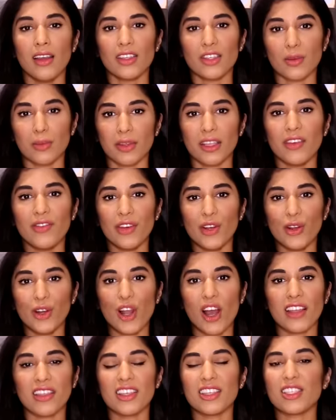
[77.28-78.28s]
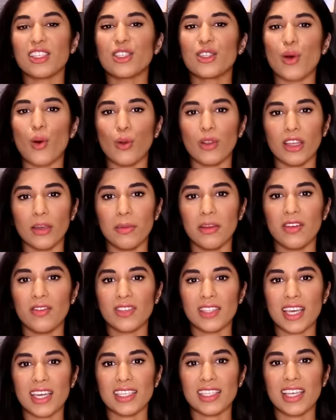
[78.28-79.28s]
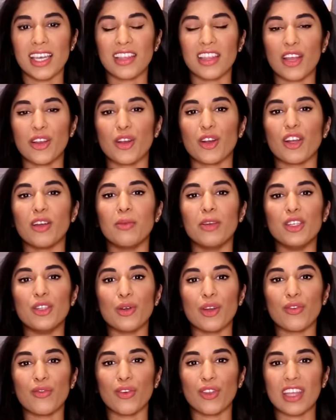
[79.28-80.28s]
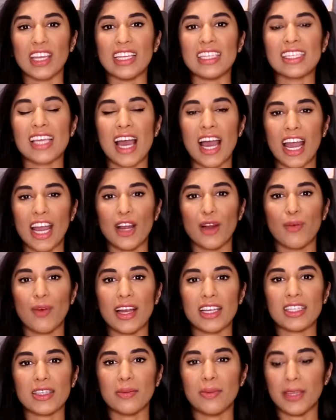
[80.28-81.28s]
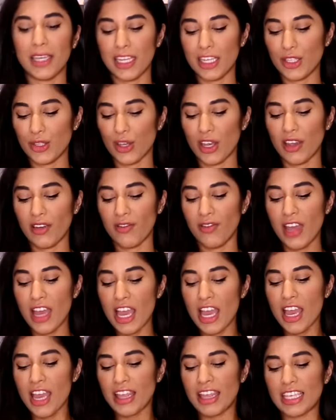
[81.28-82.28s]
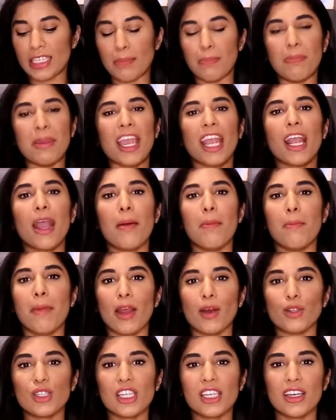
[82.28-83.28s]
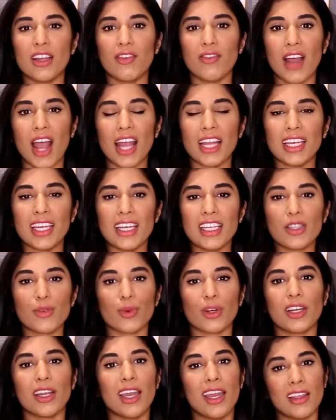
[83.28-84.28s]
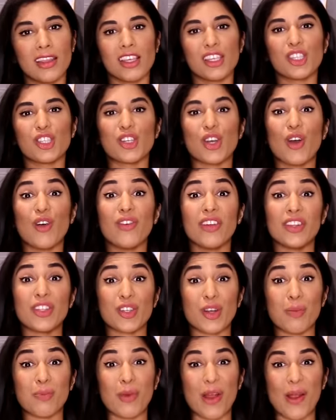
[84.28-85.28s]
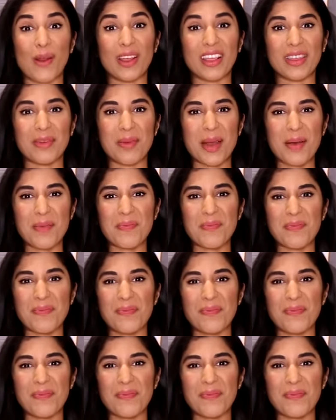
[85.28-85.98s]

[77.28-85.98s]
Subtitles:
So believe it or not, this is the only bit of slicing that you're gonna be doing for the entire recipe. So I have this big mountain of onions. We're gonna hit the stove and start browning them up.